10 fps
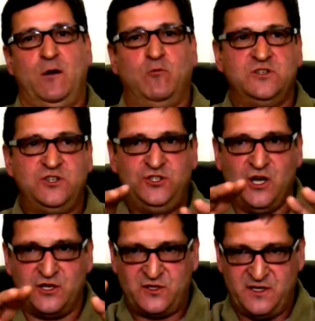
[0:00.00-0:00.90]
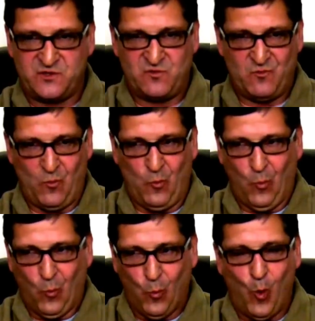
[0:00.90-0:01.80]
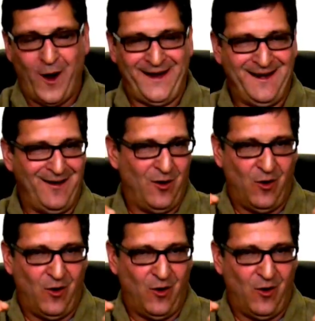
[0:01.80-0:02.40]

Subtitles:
It was just this white,